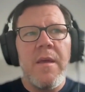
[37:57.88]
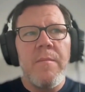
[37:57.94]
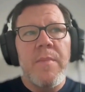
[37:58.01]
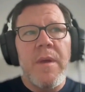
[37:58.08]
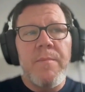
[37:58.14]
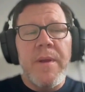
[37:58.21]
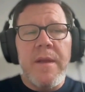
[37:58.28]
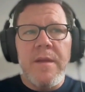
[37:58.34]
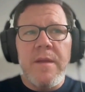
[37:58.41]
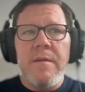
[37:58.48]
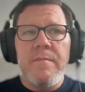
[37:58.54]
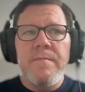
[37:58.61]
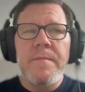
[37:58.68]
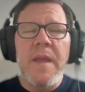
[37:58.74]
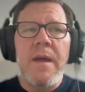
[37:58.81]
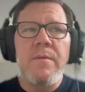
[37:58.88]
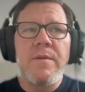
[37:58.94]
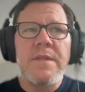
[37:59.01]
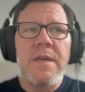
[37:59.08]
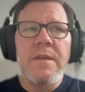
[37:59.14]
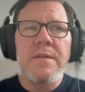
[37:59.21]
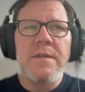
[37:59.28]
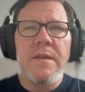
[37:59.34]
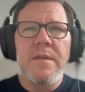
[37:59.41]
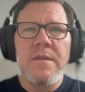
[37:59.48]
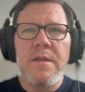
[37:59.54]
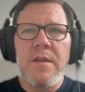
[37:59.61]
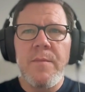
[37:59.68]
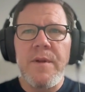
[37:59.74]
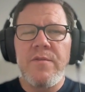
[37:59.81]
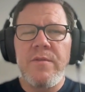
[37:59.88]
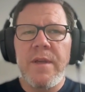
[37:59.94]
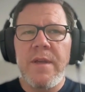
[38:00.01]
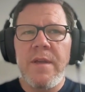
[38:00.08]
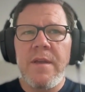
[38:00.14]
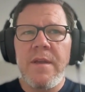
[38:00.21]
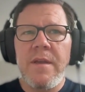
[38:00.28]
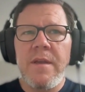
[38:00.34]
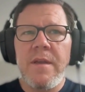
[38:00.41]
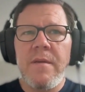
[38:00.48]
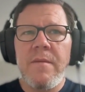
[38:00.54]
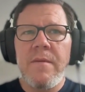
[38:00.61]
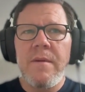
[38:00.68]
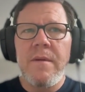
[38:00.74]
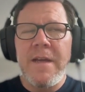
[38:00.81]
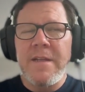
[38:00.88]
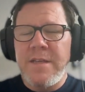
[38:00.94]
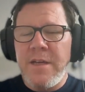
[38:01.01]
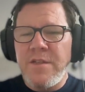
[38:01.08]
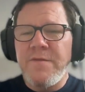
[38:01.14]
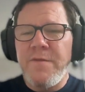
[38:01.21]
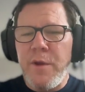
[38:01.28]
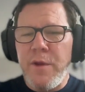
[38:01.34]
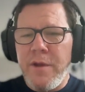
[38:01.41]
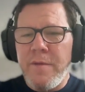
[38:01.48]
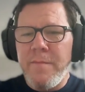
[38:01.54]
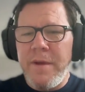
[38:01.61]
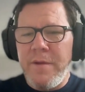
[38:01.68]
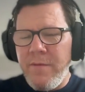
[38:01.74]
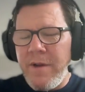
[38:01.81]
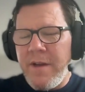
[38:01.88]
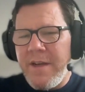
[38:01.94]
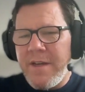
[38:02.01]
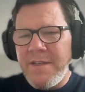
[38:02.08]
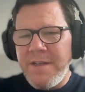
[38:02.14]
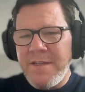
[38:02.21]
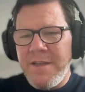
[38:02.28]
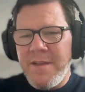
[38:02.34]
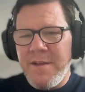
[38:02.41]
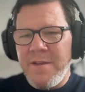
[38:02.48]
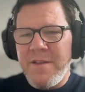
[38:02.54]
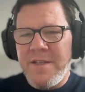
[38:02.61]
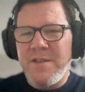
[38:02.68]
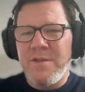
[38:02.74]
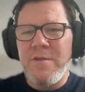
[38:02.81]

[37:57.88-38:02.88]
But I would say it's a little bit tricky. It sounds very good, but really, as I said, these